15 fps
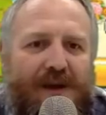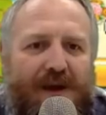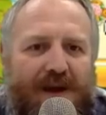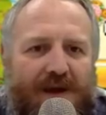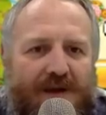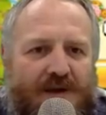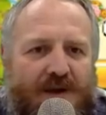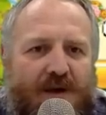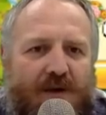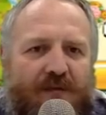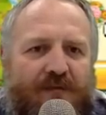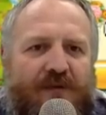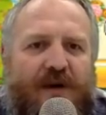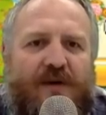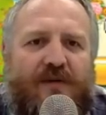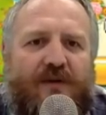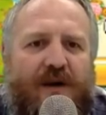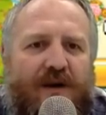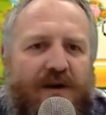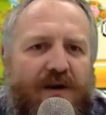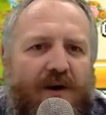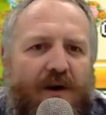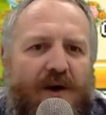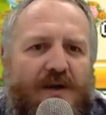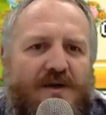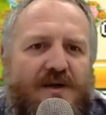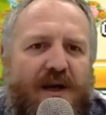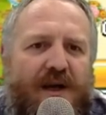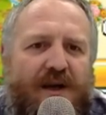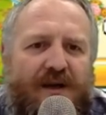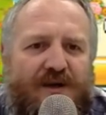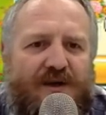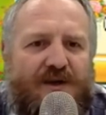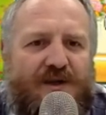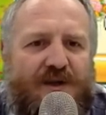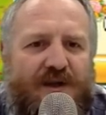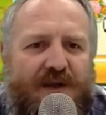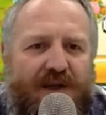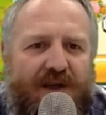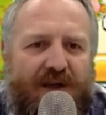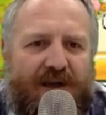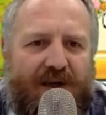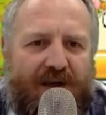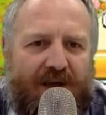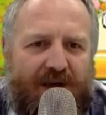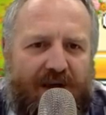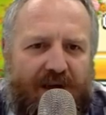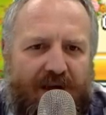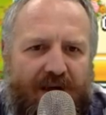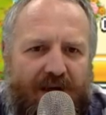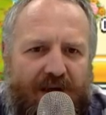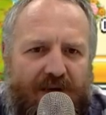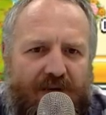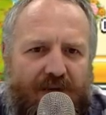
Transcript: So very, very nice indeed.